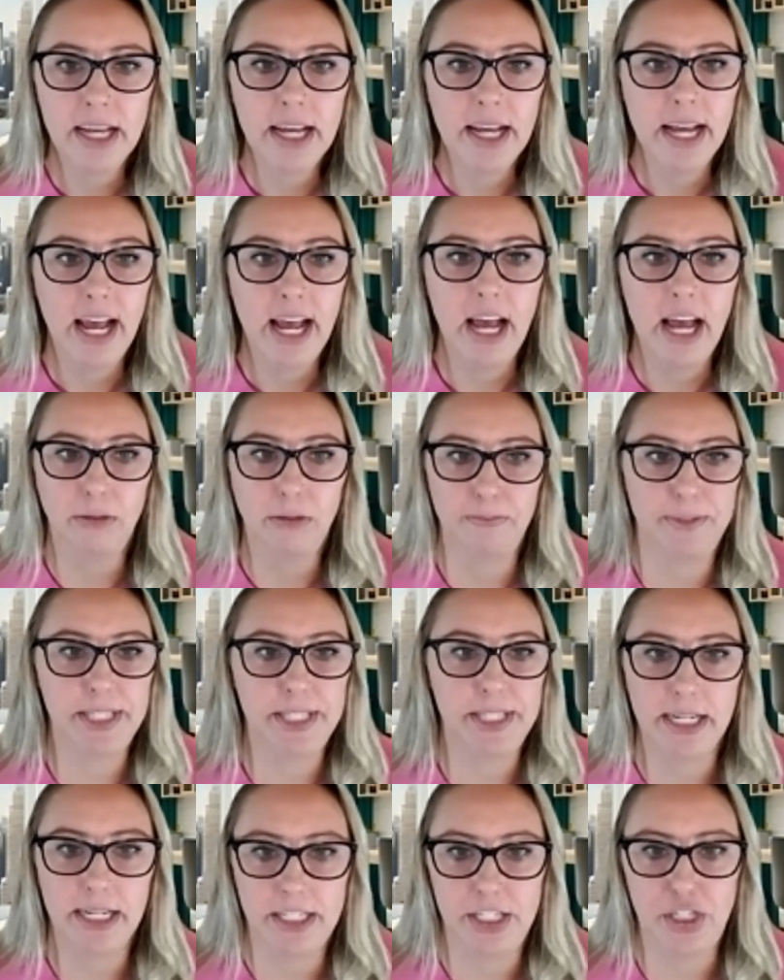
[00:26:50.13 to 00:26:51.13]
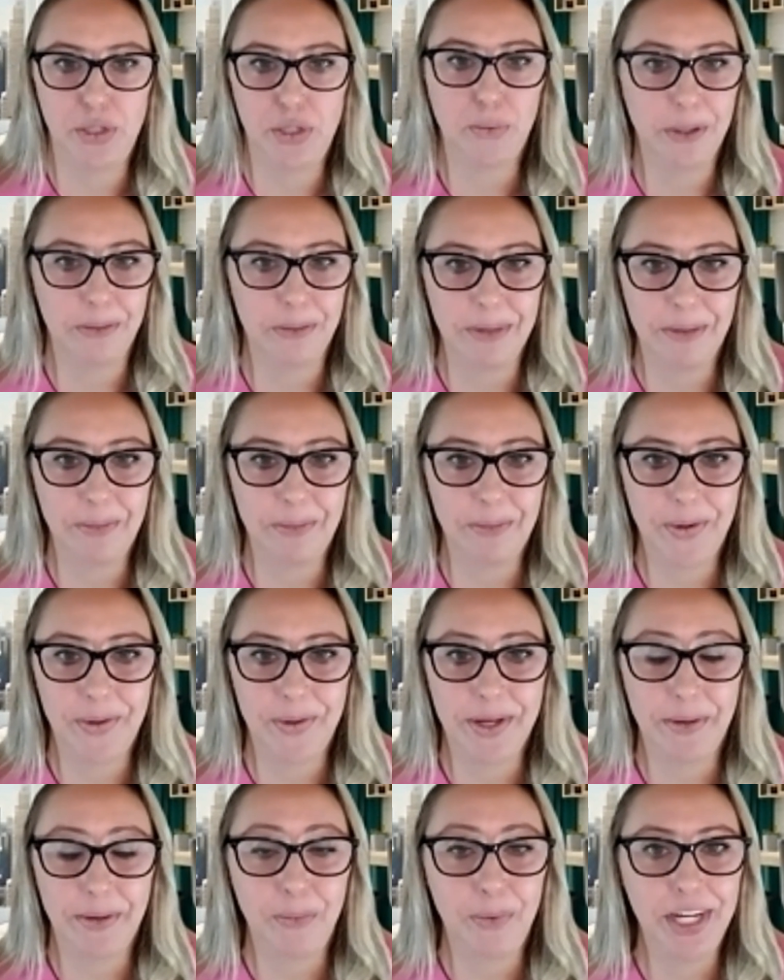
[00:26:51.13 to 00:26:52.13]
helps us to remember
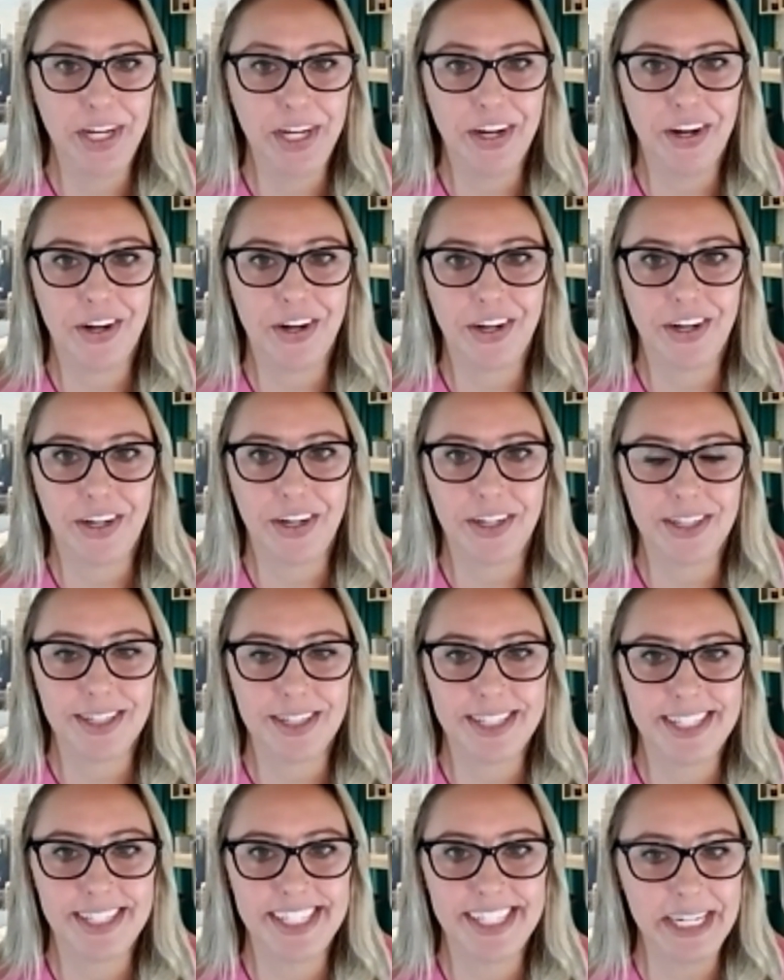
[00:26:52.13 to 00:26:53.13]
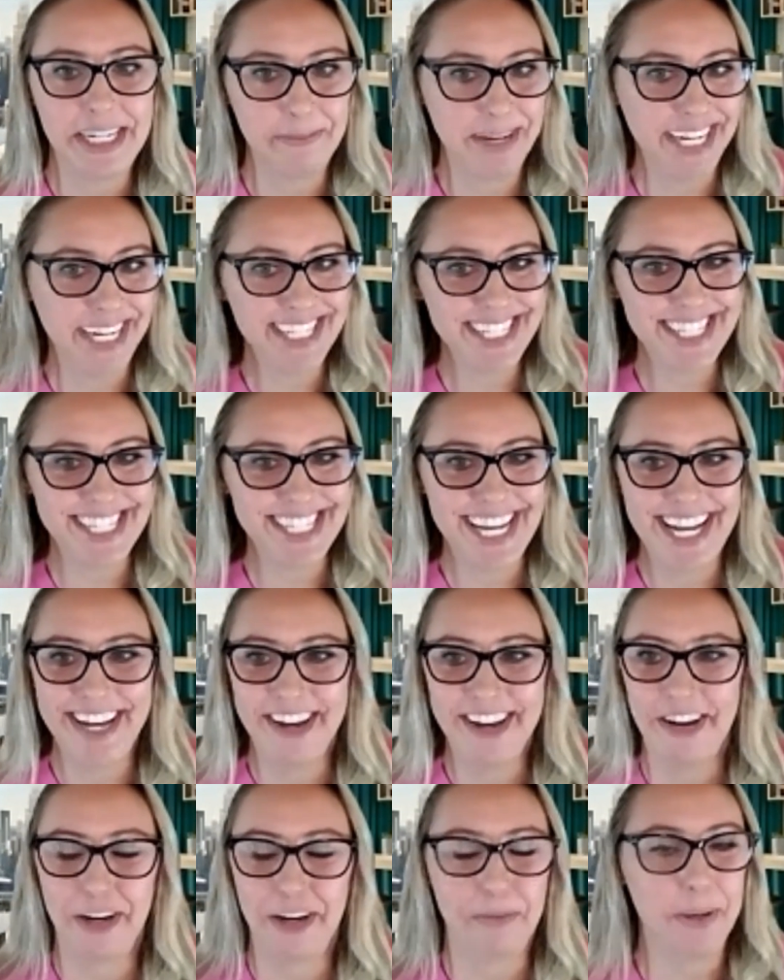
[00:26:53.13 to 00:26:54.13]
that we are teammates and
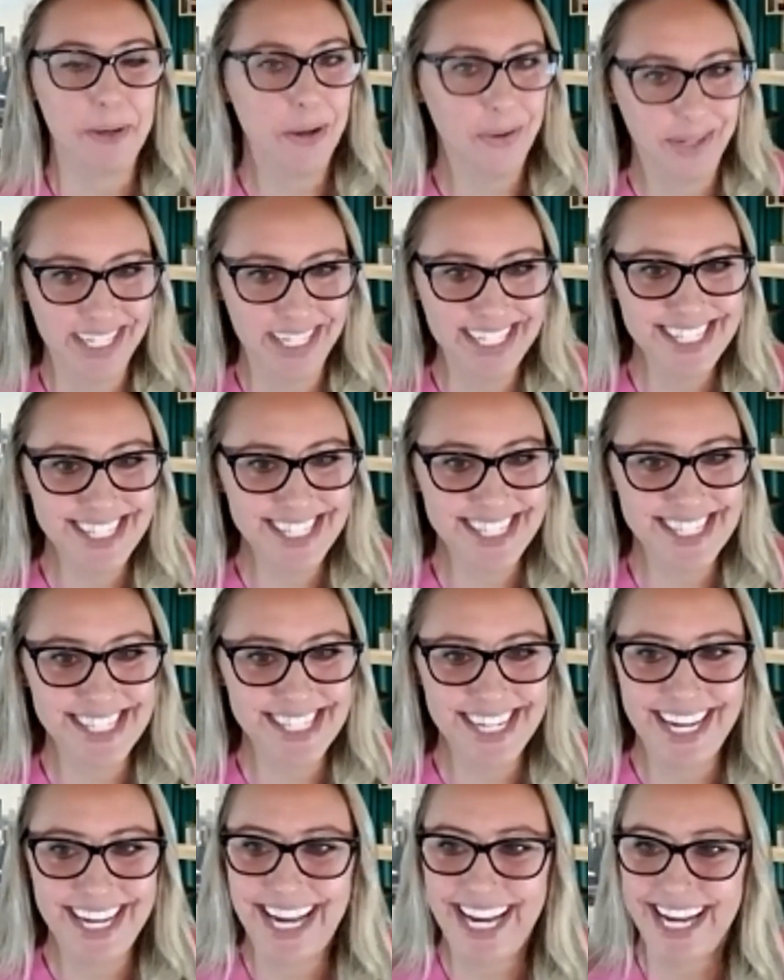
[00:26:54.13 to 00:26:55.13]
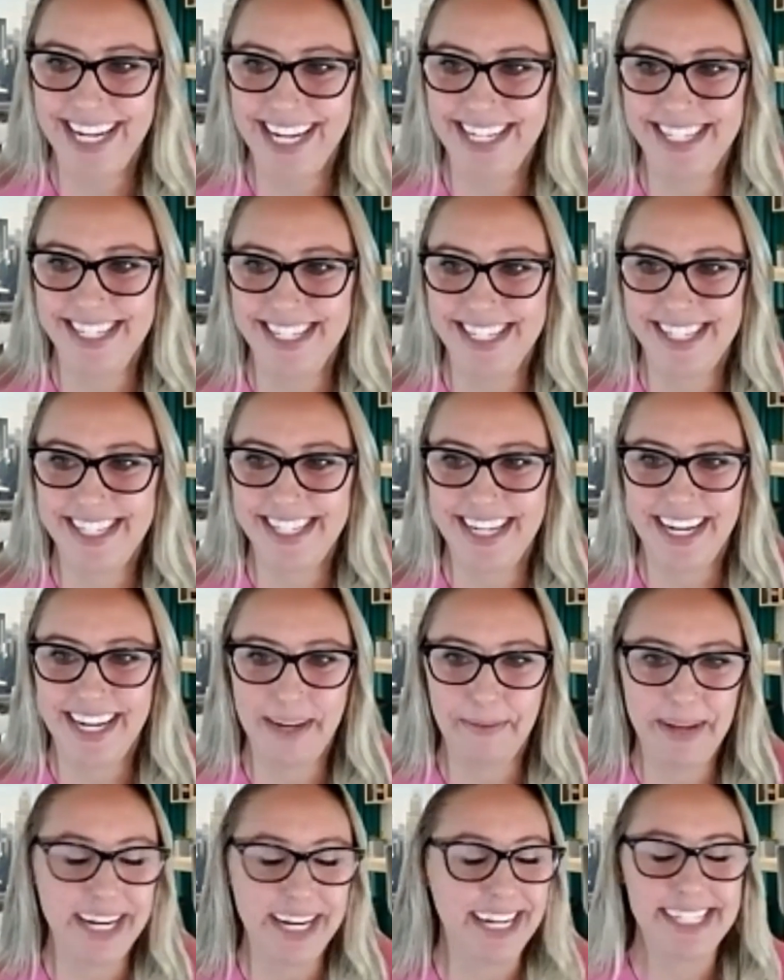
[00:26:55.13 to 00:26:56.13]
not opponents. And
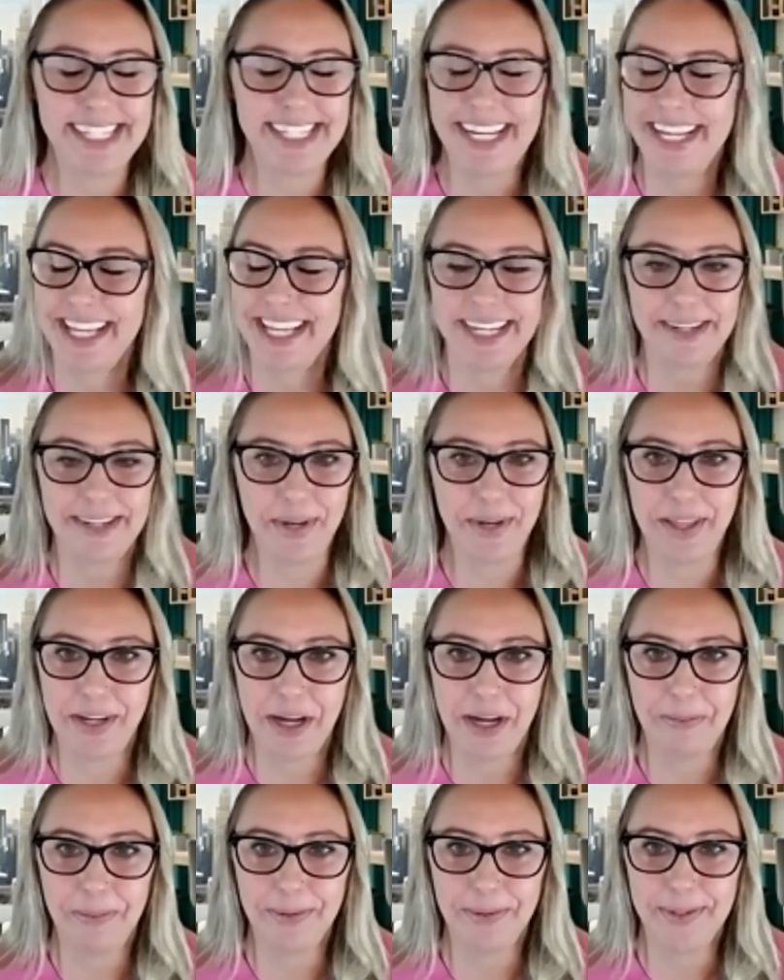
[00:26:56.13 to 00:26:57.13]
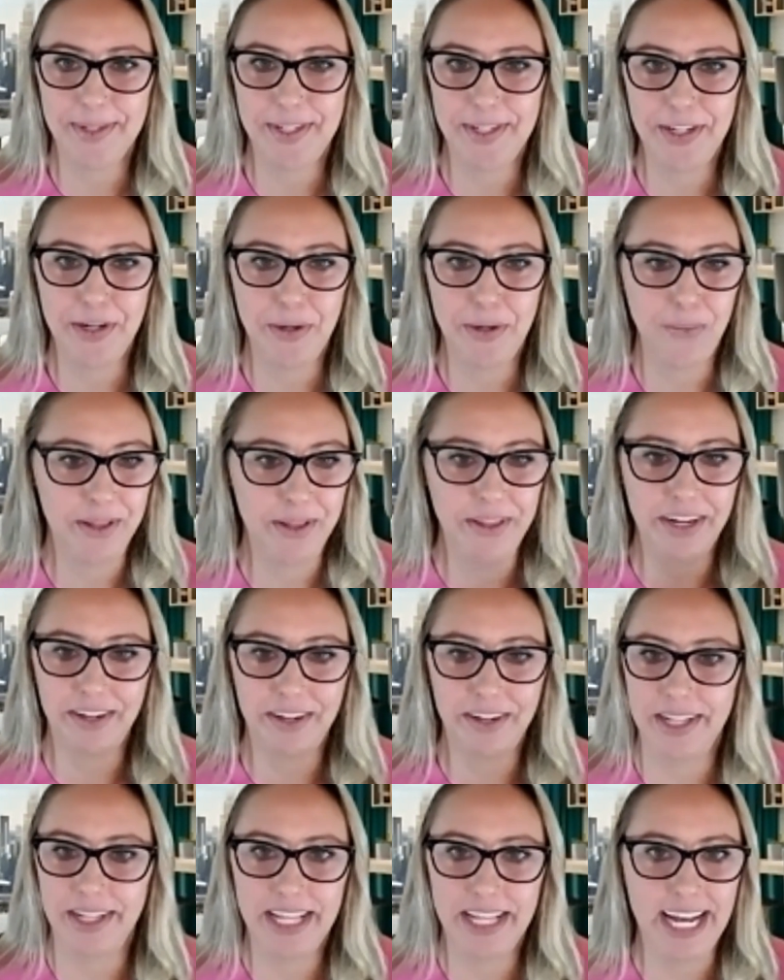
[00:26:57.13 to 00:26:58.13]
I say that with couples, you know, when
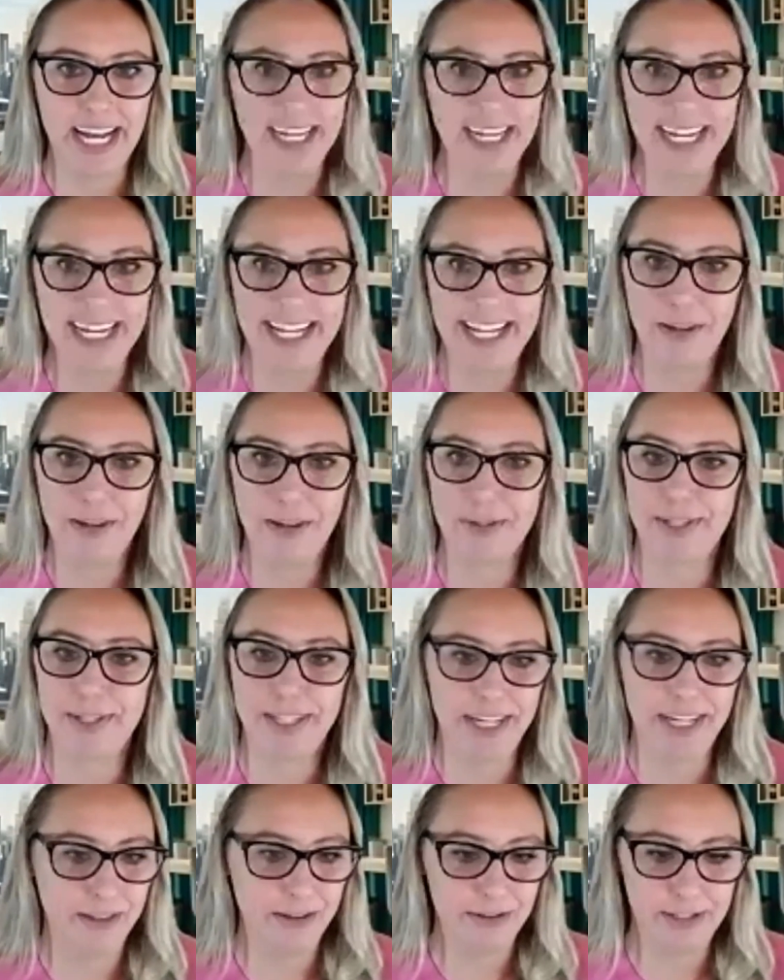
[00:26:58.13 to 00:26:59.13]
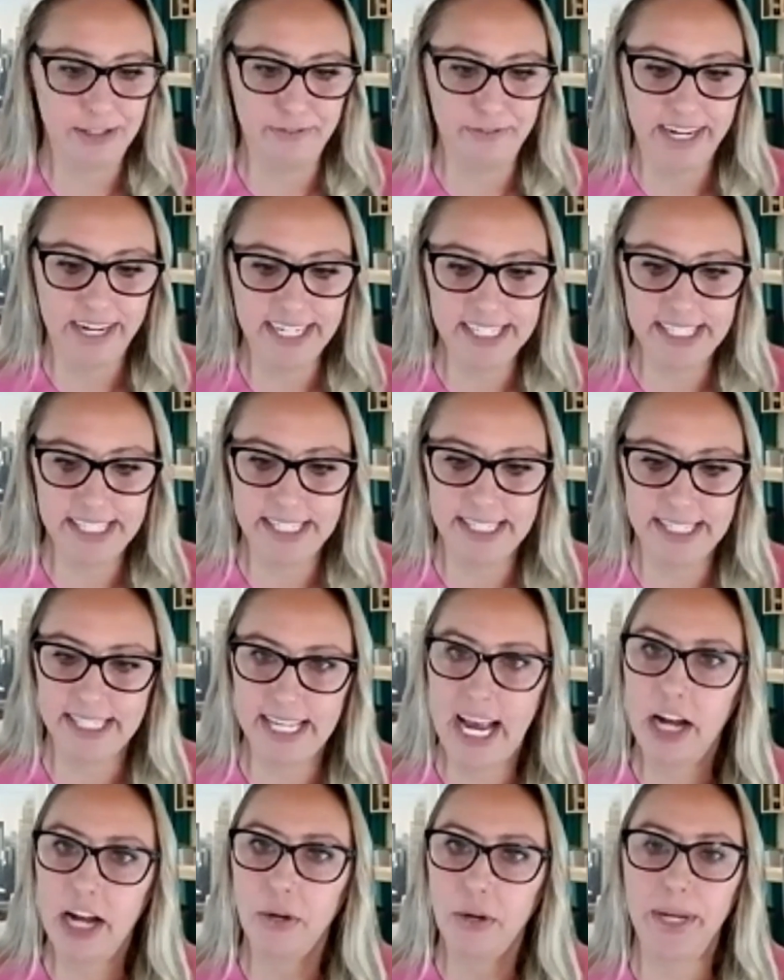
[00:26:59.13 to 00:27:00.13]
they're in those fights, is
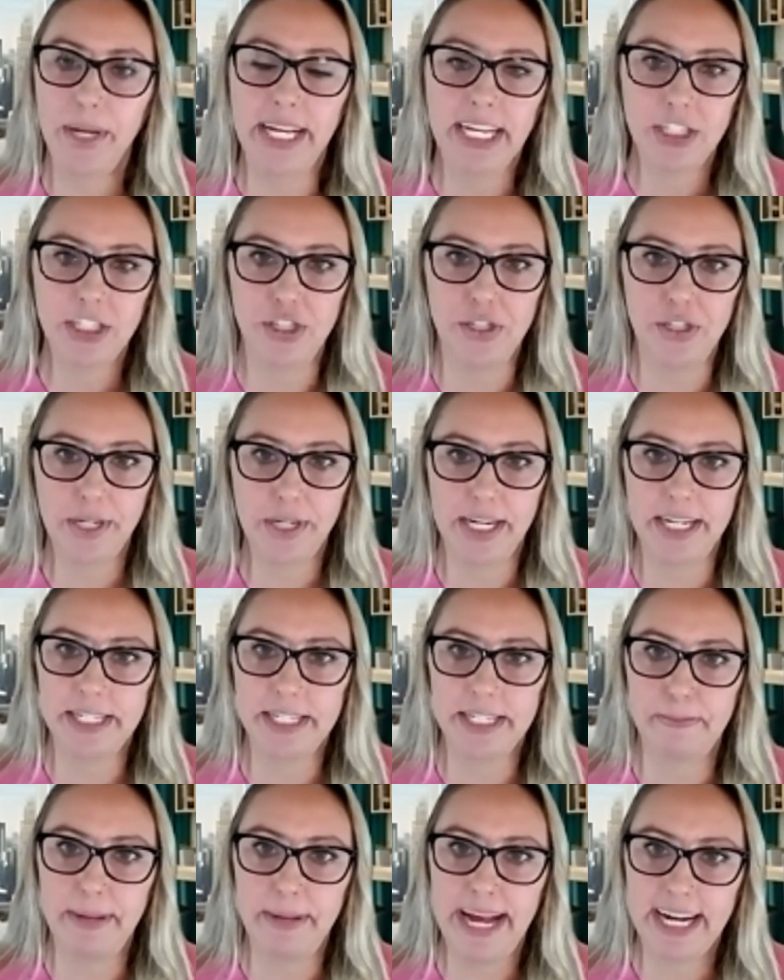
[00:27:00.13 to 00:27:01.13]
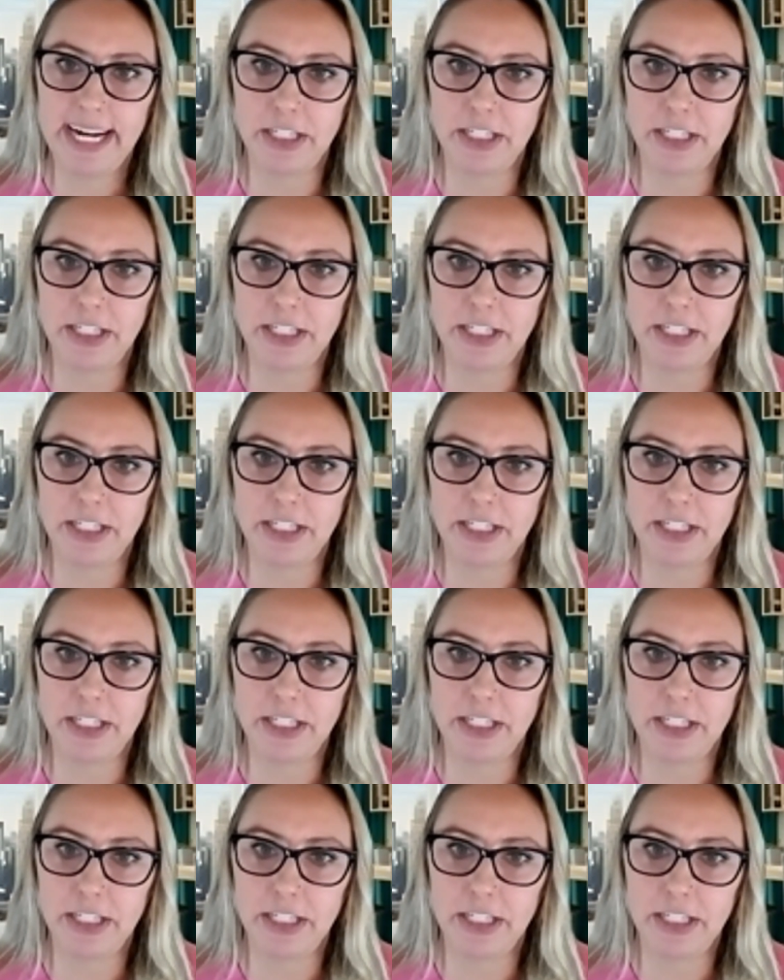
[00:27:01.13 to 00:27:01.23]
how do we get you guys back